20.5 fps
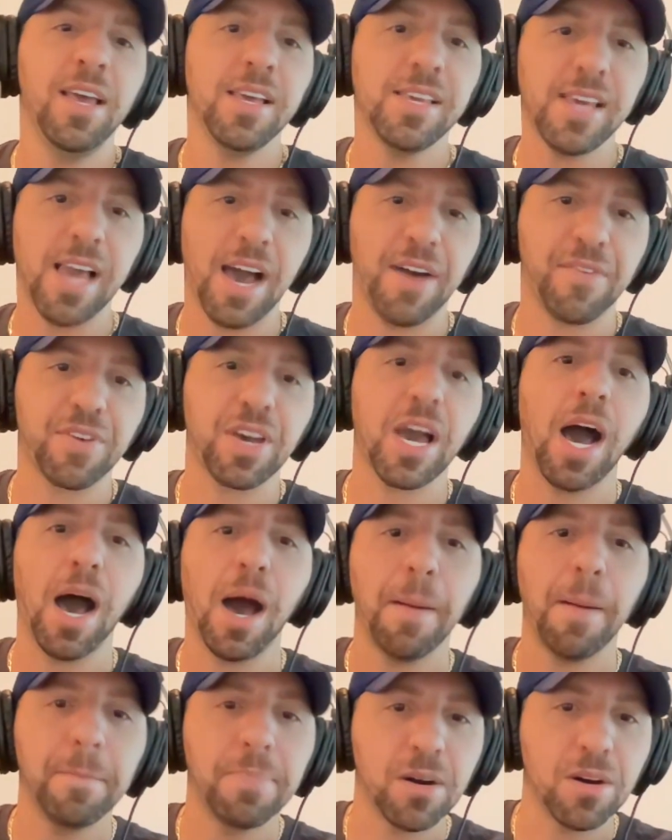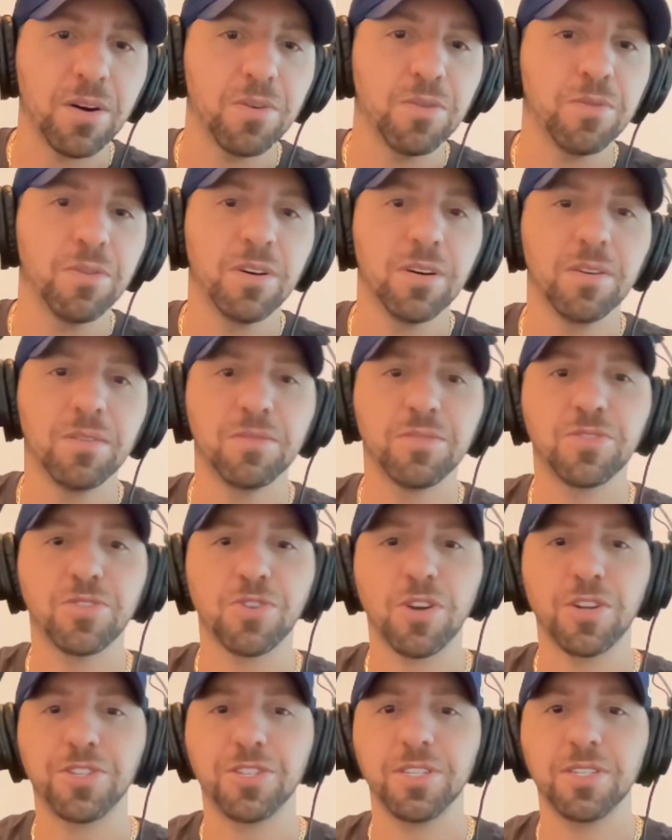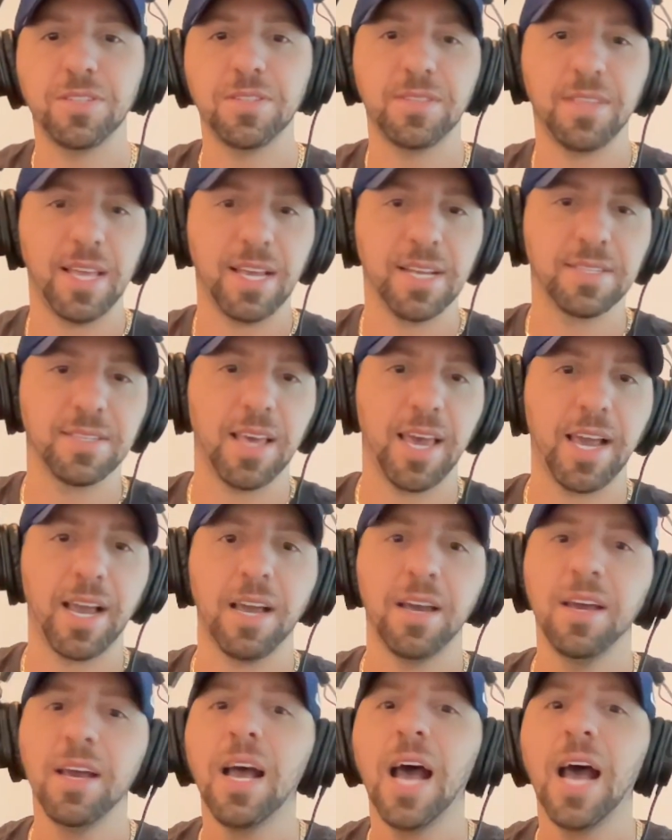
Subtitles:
You have combo searches, things like